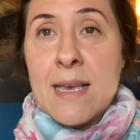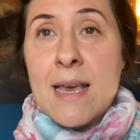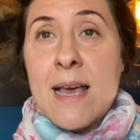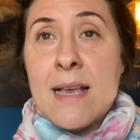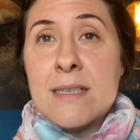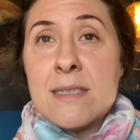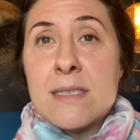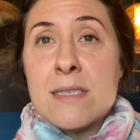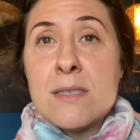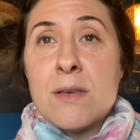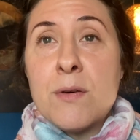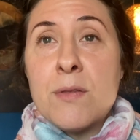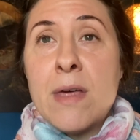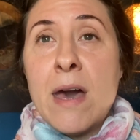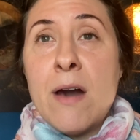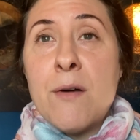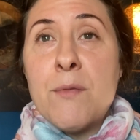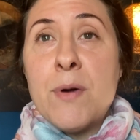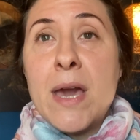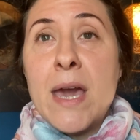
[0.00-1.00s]
And so
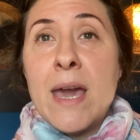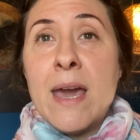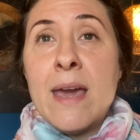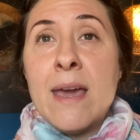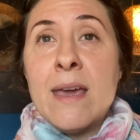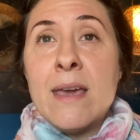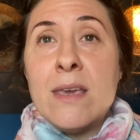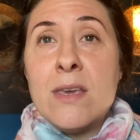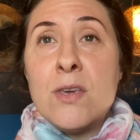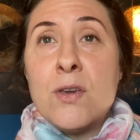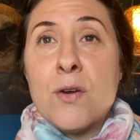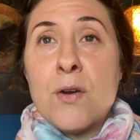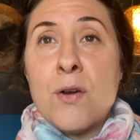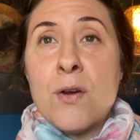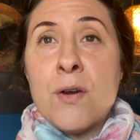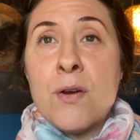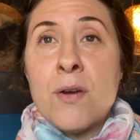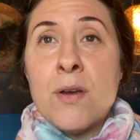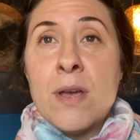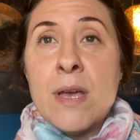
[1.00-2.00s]
that way
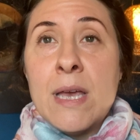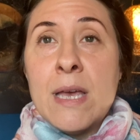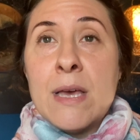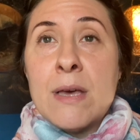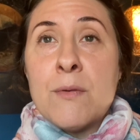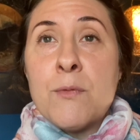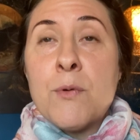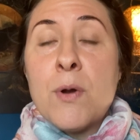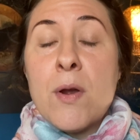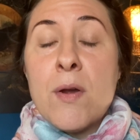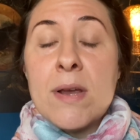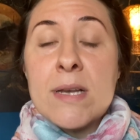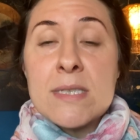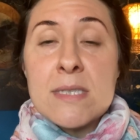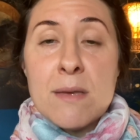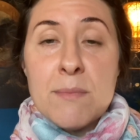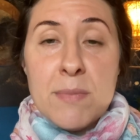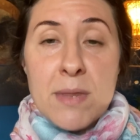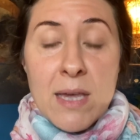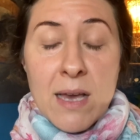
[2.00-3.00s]
you're wearing
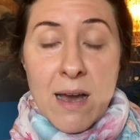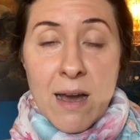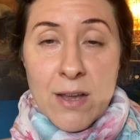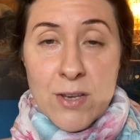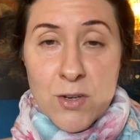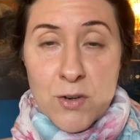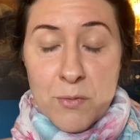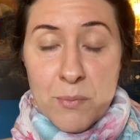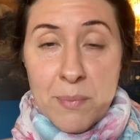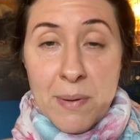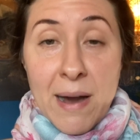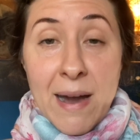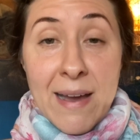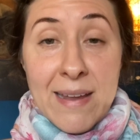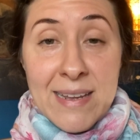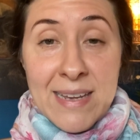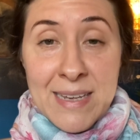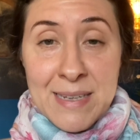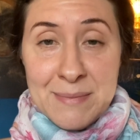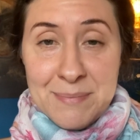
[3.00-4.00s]
something on your
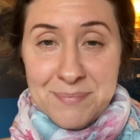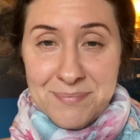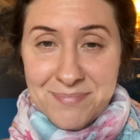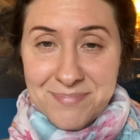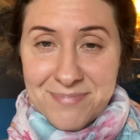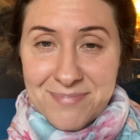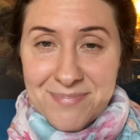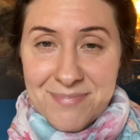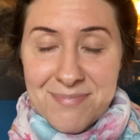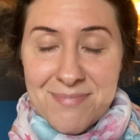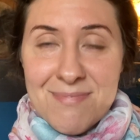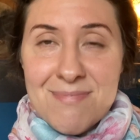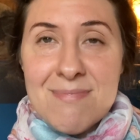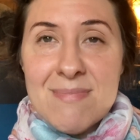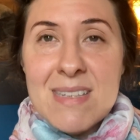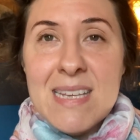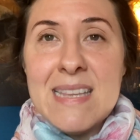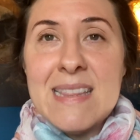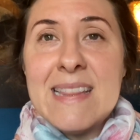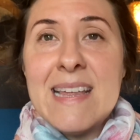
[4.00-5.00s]
body
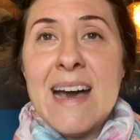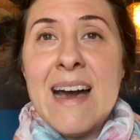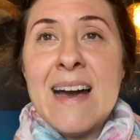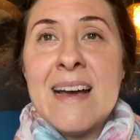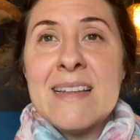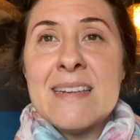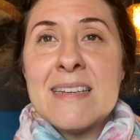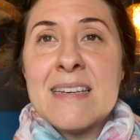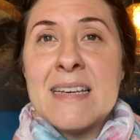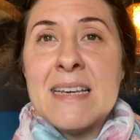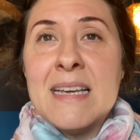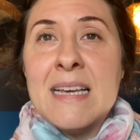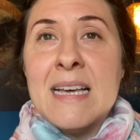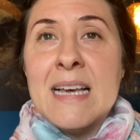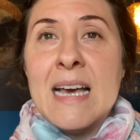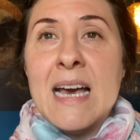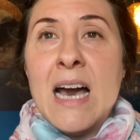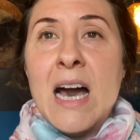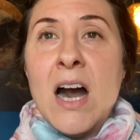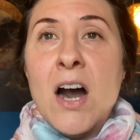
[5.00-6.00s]
that
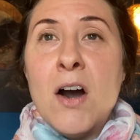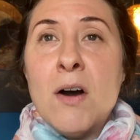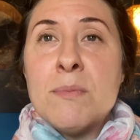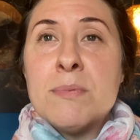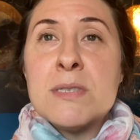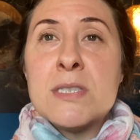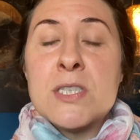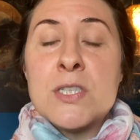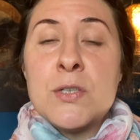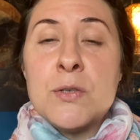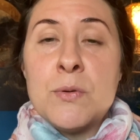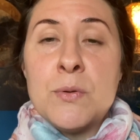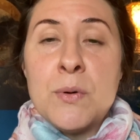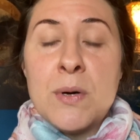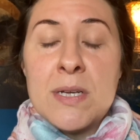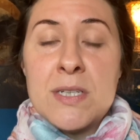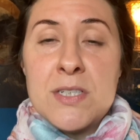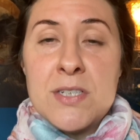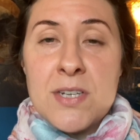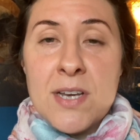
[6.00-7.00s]
helps to
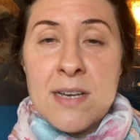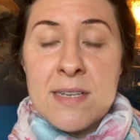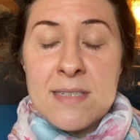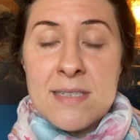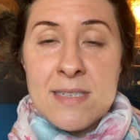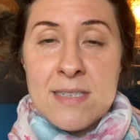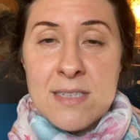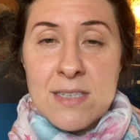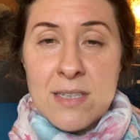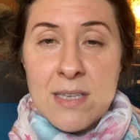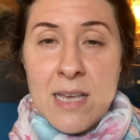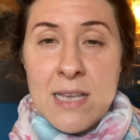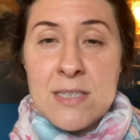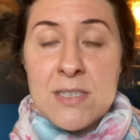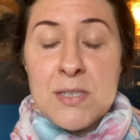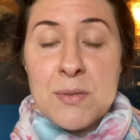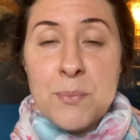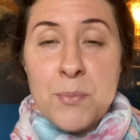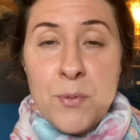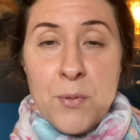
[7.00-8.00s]
adjust and
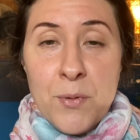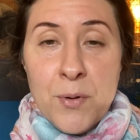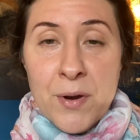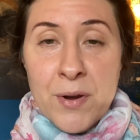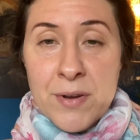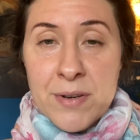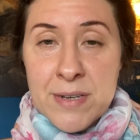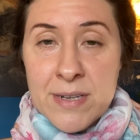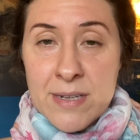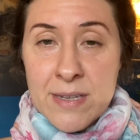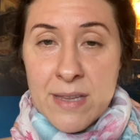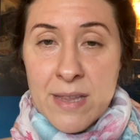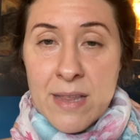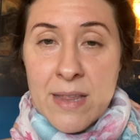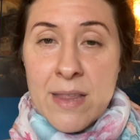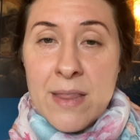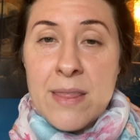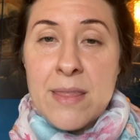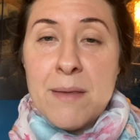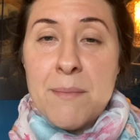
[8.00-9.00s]
support
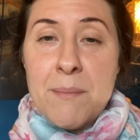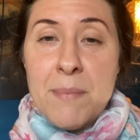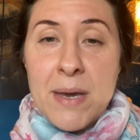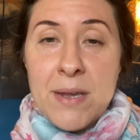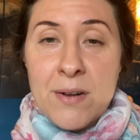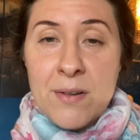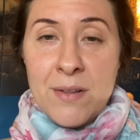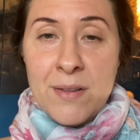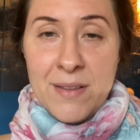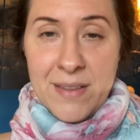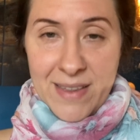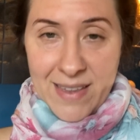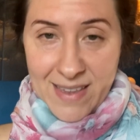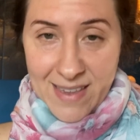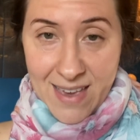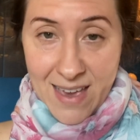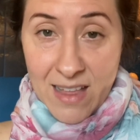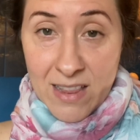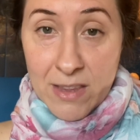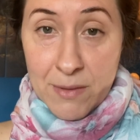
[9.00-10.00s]
the metal
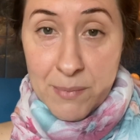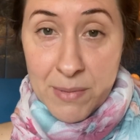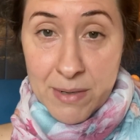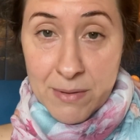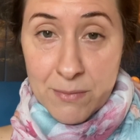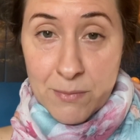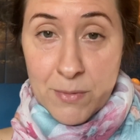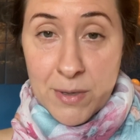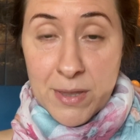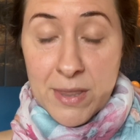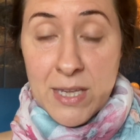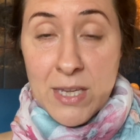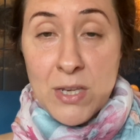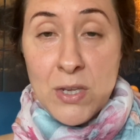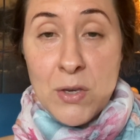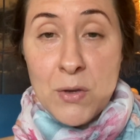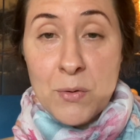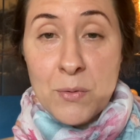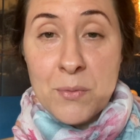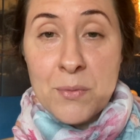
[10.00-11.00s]
element within
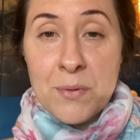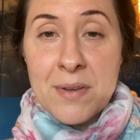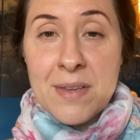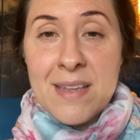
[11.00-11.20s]
you.